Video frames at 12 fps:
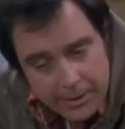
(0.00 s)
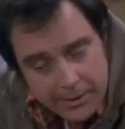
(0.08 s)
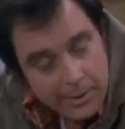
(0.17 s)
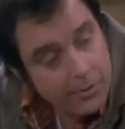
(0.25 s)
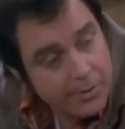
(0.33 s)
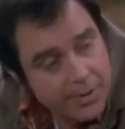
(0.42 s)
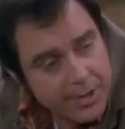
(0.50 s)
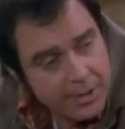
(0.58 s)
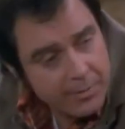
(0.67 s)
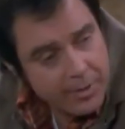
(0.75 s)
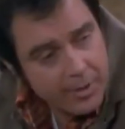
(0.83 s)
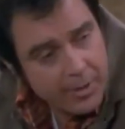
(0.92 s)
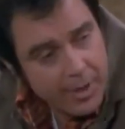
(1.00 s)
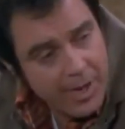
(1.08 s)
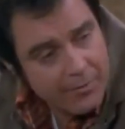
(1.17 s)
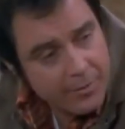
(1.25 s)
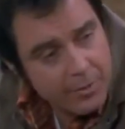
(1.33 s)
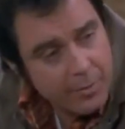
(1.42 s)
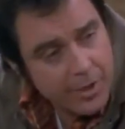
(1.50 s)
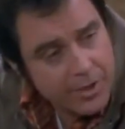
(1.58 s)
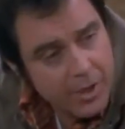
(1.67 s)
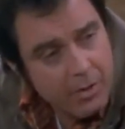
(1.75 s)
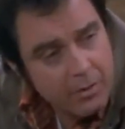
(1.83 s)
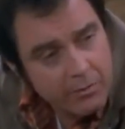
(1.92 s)
don't seem to have too
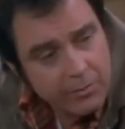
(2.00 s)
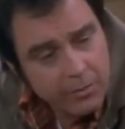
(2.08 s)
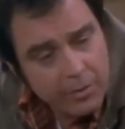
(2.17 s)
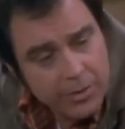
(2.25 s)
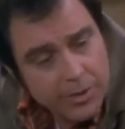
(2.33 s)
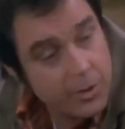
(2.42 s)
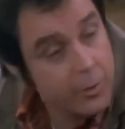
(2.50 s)
much going for us, do